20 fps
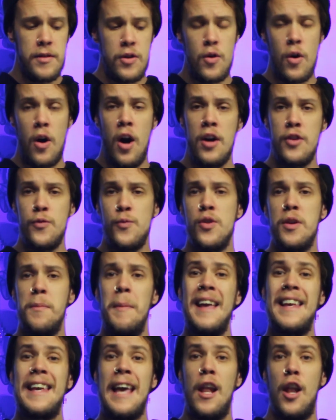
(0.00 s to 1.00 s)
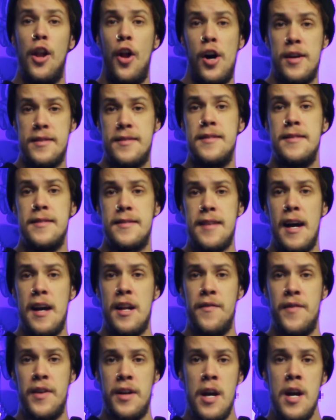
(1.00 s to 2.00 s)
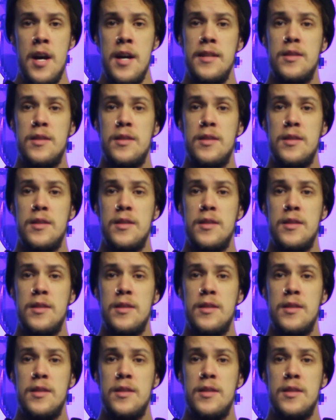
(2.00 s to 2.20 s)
Your artwork might get lost inside of it.